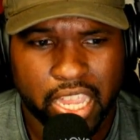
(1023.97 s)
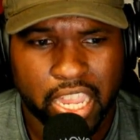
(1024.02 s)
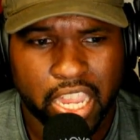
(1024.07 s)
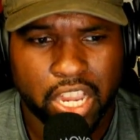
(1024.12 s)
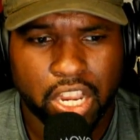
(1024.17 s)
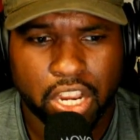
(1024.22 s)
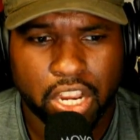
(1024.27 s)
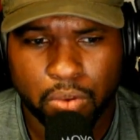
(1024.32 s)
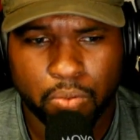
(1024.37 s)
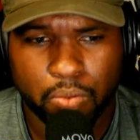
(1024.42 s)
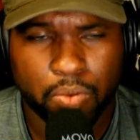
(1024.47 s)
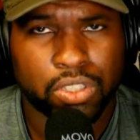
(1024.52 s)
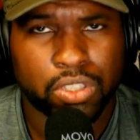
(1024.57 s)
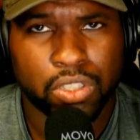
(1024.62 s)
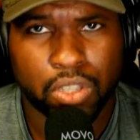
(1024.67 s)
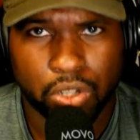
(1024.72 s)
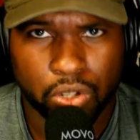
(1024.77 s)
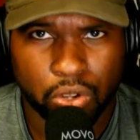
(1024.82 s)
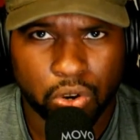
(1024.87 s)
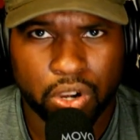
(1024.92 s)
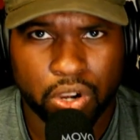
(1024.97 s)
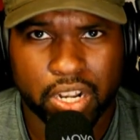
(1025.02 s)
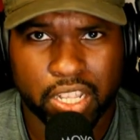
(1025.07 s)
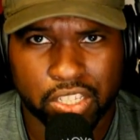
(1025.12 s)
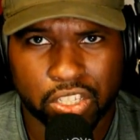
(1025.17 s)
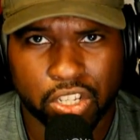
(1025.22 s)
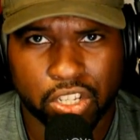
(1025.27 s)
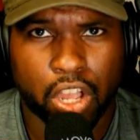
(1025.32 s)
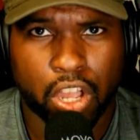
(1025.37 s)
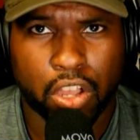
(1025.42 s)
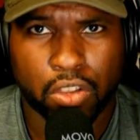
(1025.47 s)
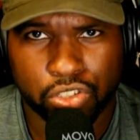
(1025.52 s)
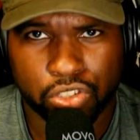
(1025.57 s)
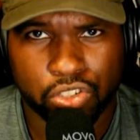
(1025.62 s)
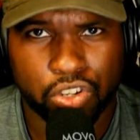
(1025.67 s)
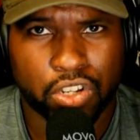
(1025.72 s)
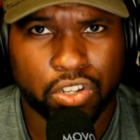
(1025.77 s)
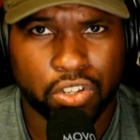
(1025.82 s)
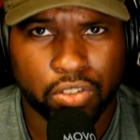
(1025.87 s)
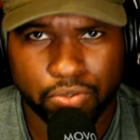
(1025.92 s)
hearing what the Lord has called you
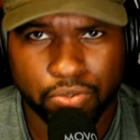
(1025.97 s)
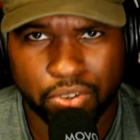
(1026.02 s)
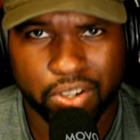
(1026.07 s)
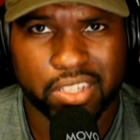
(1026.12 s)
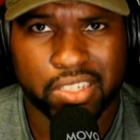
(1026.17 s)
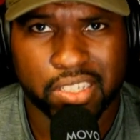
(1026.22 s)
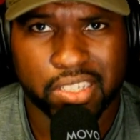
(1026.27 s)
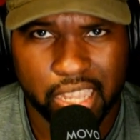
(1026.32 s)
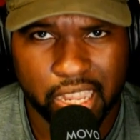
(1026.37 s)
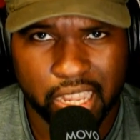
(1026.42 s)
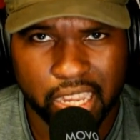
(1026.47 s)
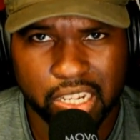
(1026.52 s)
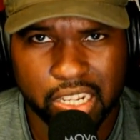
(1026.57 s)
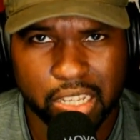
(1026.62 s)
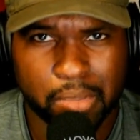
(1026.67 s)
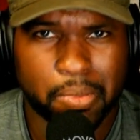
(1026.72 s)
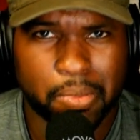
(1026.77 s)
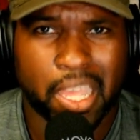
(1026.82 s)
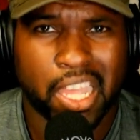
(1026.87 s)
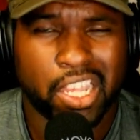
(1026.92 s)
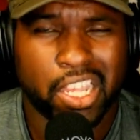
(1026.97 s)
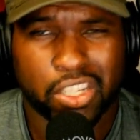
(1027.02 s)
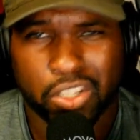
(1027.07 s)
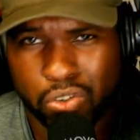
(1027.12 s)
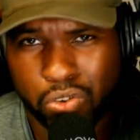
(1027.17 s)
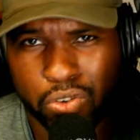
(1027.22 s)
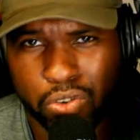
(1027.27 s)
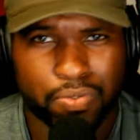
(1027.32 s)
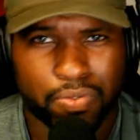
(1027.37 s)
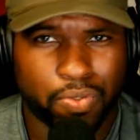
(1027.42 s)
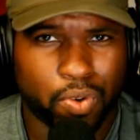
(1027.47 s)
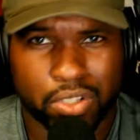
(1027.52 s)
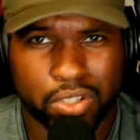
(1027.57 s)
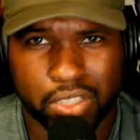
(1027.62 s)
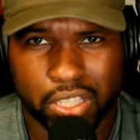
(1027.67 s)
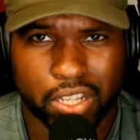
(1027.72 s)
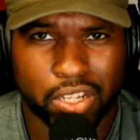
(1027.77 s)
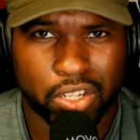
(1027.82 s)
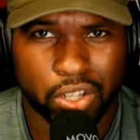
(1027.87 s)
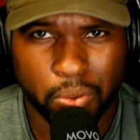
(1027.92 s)
to do for his kingdom, going forth
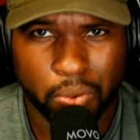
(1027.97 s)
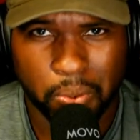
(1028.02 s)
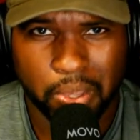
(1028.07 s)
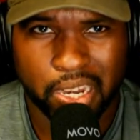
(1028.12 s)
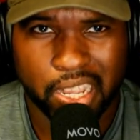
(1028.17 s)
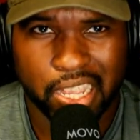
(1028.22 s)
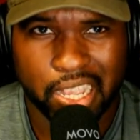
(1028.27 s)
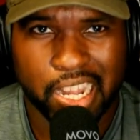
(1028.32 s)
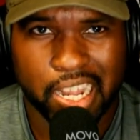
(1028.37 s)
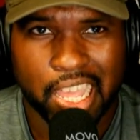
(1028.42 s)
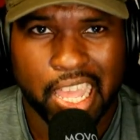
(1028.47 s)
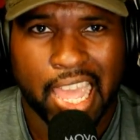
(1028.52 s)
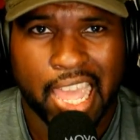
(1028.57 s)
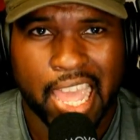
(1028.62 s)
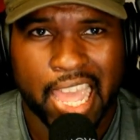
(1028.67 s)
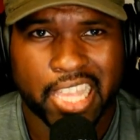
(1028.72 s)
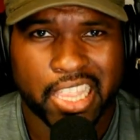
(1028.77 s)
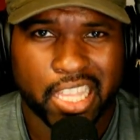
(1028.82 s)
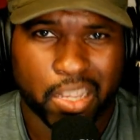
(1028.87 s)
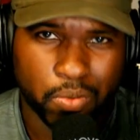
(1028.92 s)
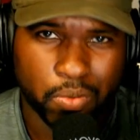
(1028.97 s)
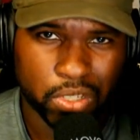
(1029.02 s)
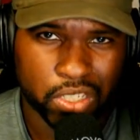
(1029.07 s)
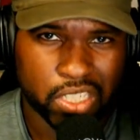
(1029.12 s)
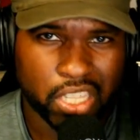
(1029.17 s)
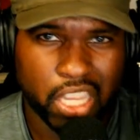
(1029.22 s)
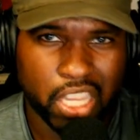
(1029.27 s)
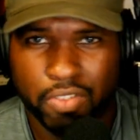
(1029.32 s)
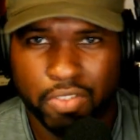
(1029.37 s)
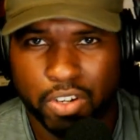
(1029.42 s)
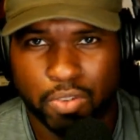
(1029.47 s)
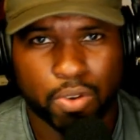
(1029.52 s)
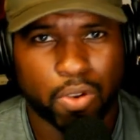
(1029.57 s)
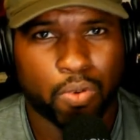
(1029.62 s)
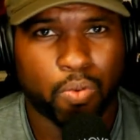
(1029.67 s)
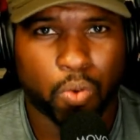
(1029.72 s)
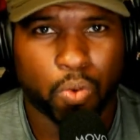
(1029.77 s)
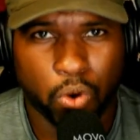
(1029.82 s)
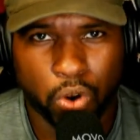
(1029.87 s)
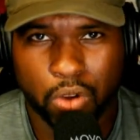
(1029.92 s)
and doing it, and then receiving the
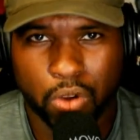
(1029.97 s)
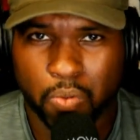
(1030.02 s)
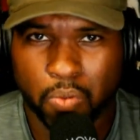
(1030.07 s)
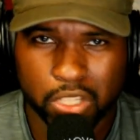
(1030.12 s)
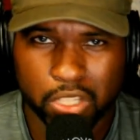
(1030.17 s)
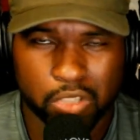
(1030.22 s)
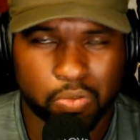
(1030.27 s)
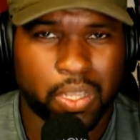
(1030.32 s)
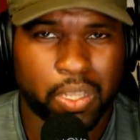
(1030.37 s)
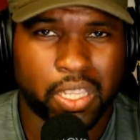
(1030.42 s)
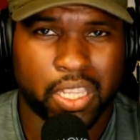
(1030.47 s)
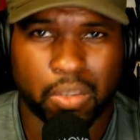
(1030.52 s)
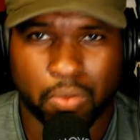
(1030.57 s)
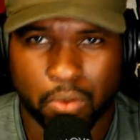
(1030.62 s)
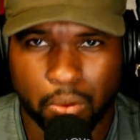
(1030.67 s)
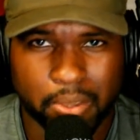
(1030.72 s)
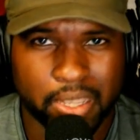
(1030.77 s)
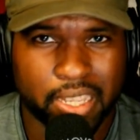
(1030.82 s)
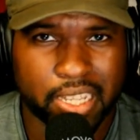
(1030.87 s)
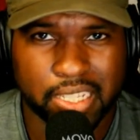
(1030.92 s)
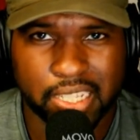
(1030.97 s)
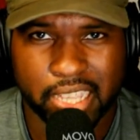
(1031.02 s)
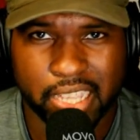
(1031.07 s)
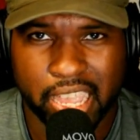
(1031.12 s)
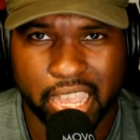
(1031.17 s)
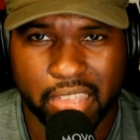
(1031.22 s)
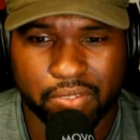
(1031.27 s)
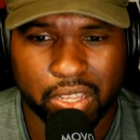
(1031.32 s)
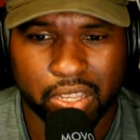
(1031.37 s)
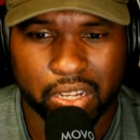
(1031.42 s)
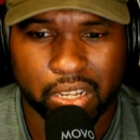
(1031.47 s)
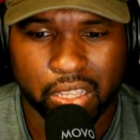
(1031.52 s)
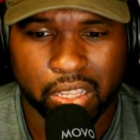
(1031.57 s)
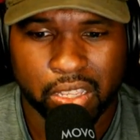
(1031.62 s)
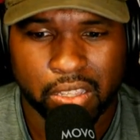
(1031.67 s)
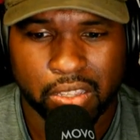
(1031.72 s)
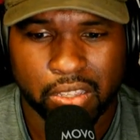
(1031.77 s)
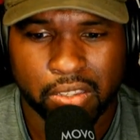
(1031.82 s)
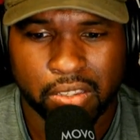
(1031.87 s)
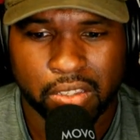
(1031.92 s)
reward when we get to heaven.
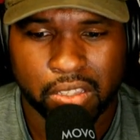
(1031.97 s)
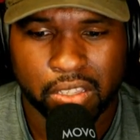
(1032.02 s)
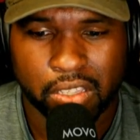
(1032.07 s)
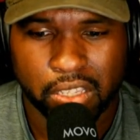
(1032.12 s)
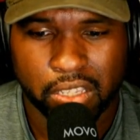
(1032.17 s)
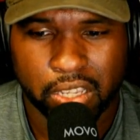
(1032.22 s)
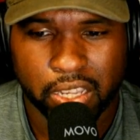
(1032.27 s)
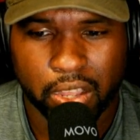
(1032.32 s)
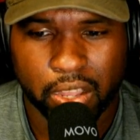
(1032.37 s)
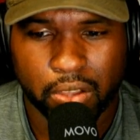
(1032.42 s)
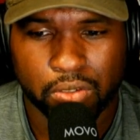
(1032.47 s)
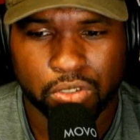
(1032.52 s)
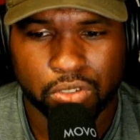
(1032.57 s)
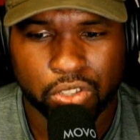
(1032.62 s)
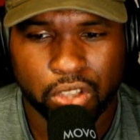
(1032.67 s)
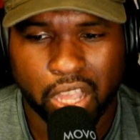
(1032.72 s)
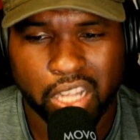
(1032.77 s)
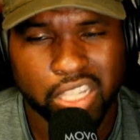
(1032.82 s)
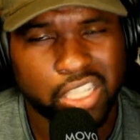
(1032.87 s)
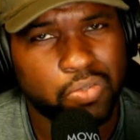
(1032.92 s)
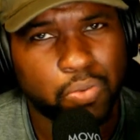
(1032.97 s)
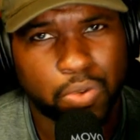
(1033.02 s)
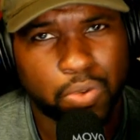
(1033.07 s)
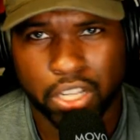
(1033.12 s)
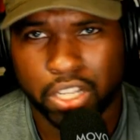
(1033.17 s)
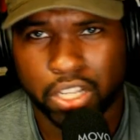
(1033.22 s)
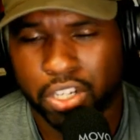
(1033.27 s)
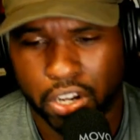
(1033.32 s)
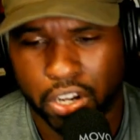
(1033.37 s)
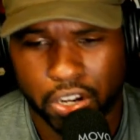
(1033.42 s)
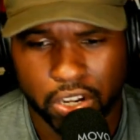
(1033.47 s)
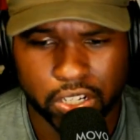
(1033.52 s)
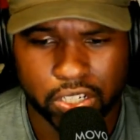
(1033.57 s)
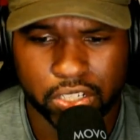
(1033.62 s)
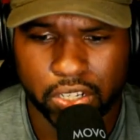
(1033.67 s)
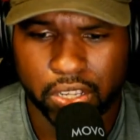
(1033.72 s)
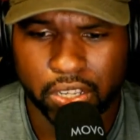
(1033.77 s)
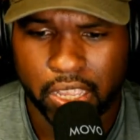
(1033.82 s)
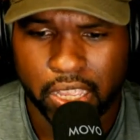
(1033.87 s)
You know, so I just want to encourage you.